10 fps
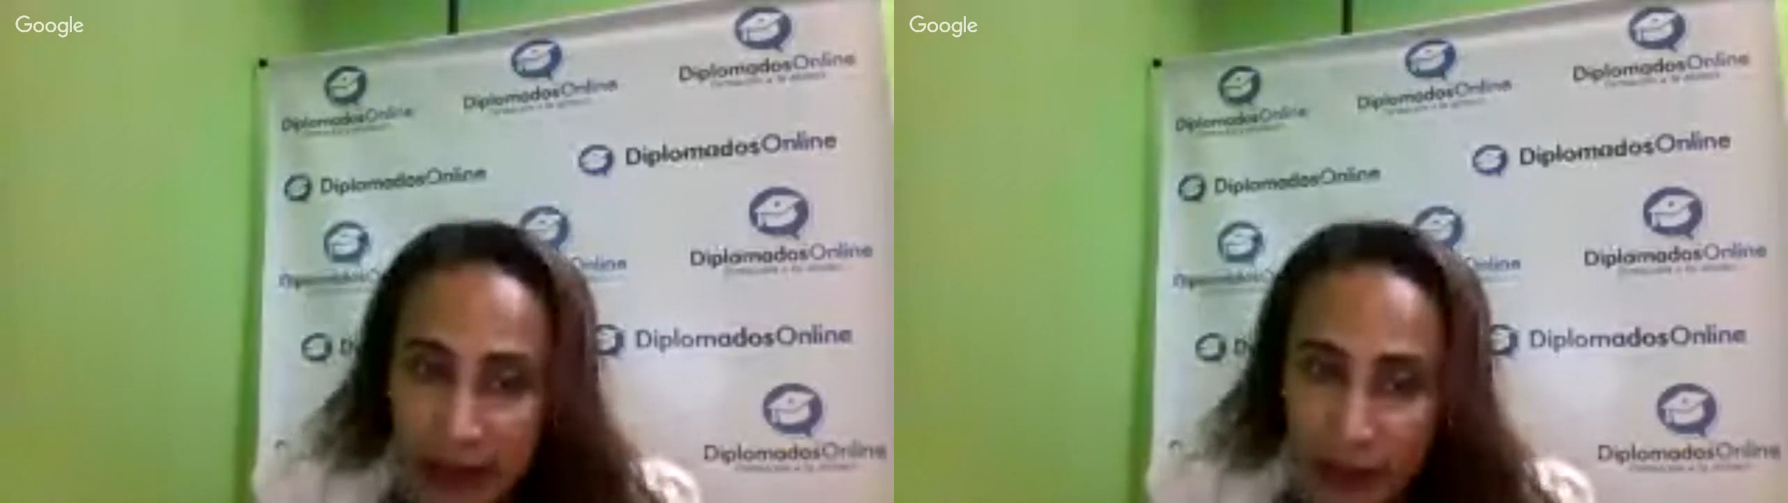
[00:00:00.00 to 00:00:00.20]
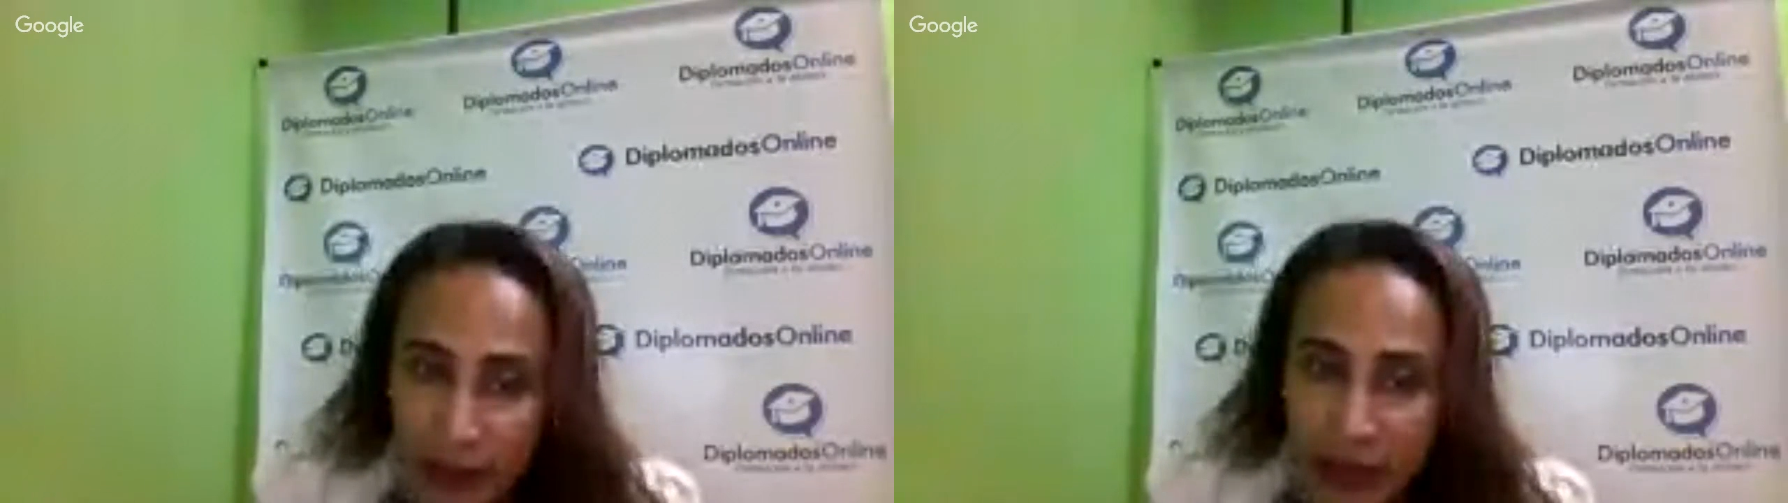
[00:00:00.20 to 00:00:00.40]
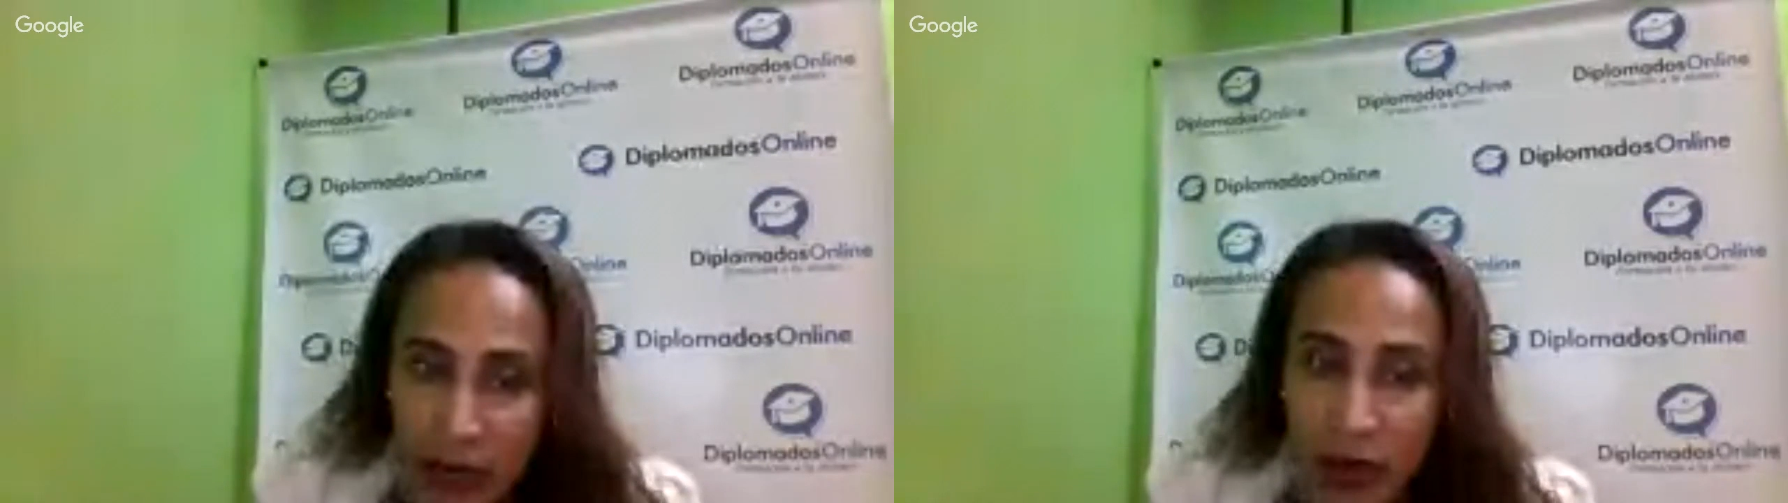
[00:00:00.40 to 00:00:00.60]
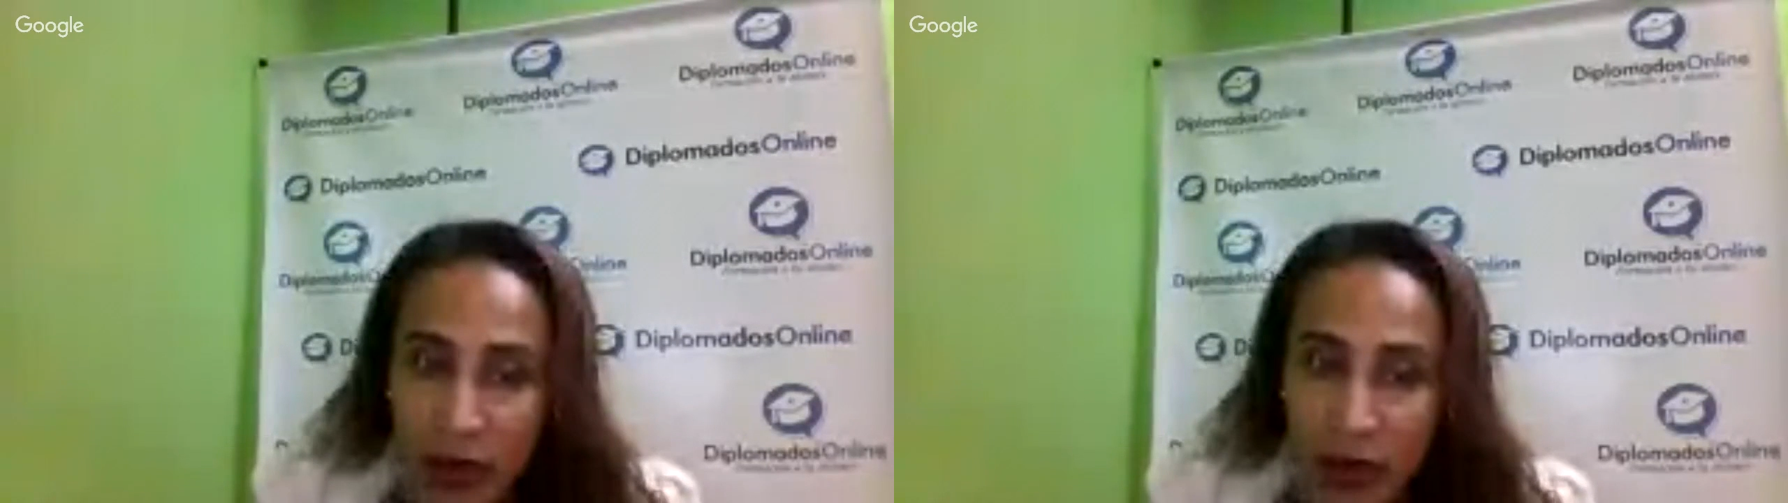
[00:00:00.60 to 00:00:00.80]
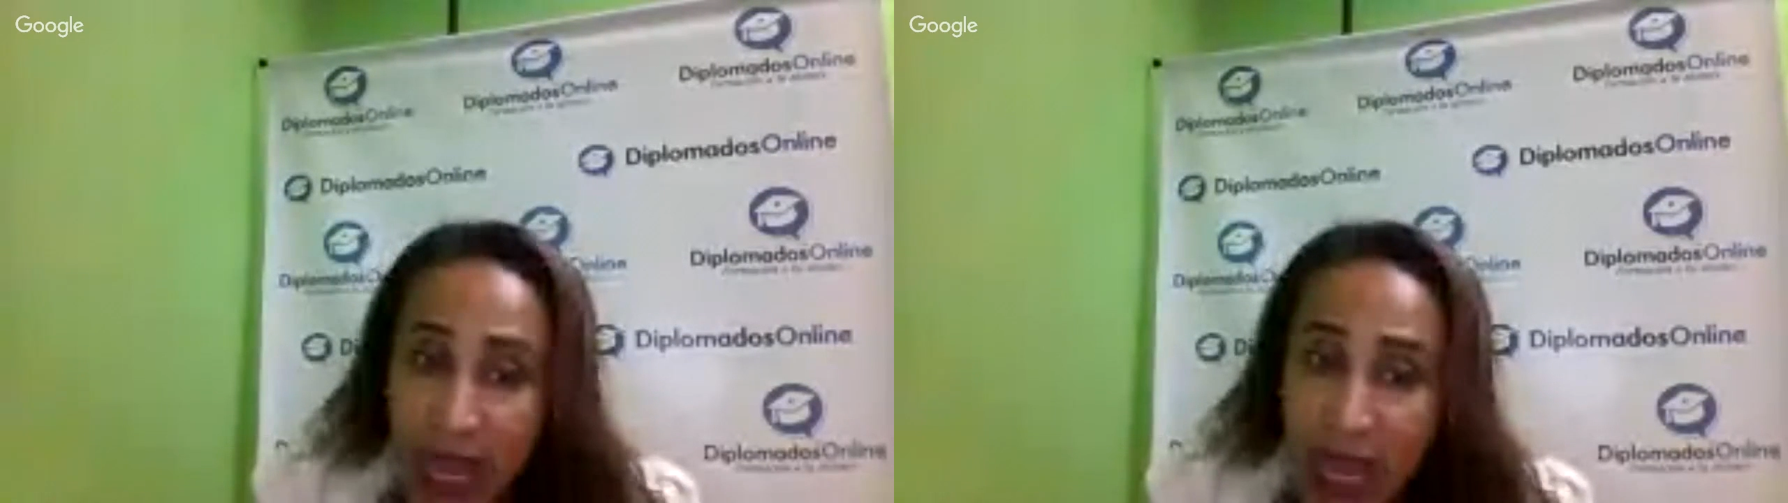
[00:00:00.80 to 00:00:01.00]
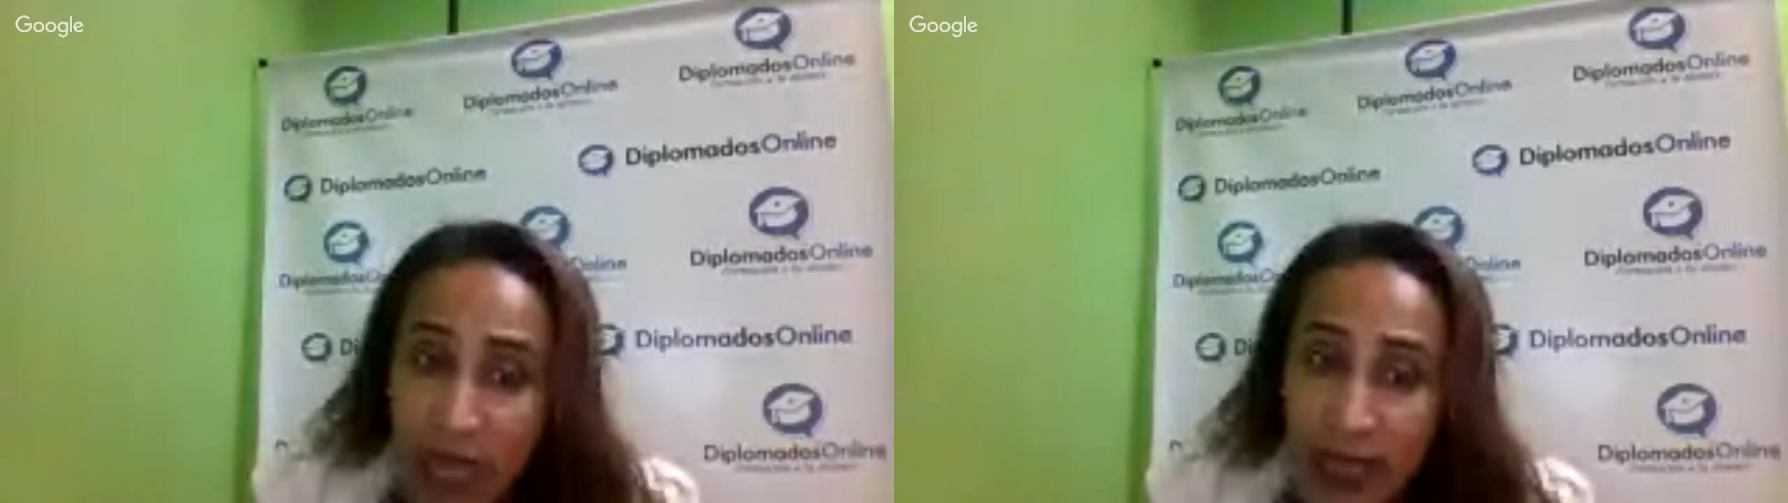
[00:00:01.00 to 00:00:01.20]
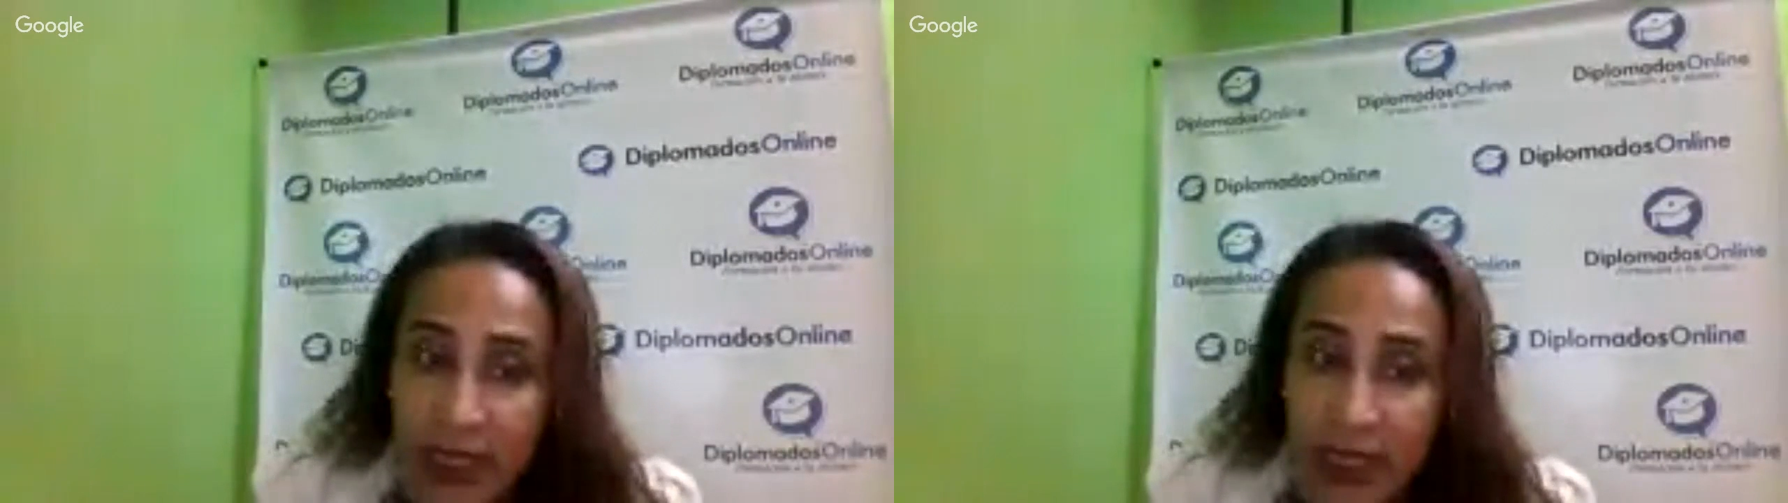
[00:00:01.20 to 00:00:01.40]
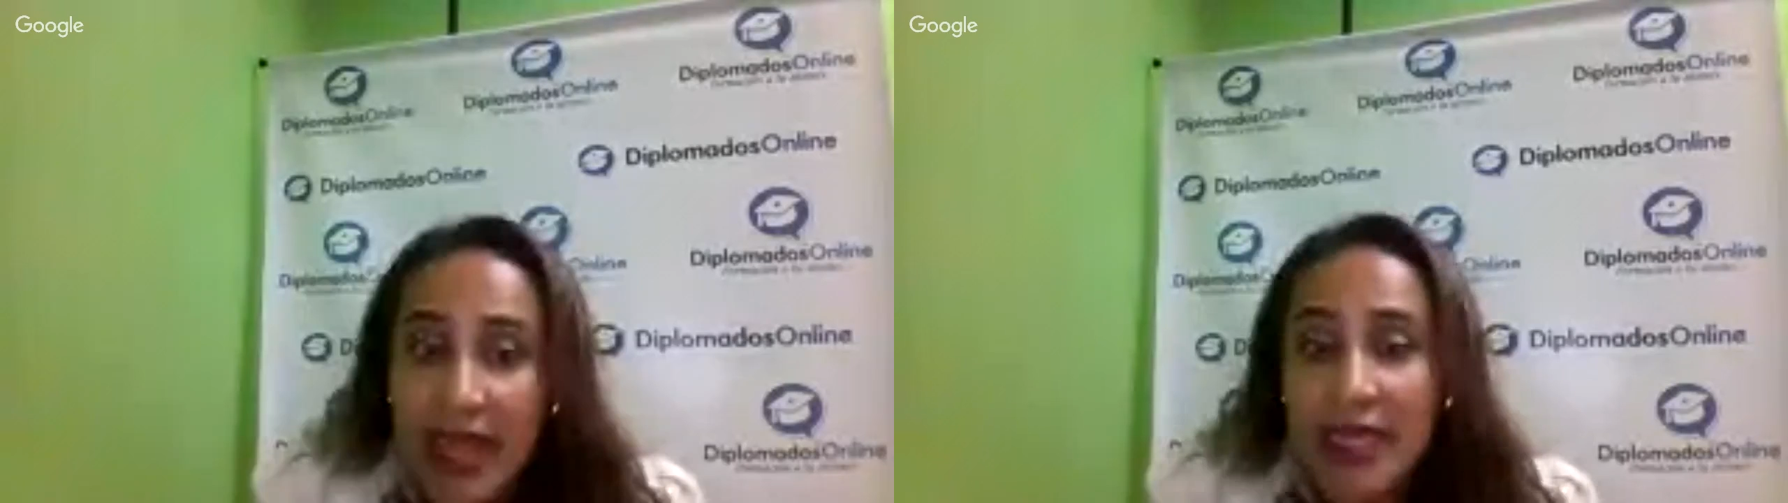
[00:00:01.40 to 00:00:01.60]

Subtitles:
pronoun I.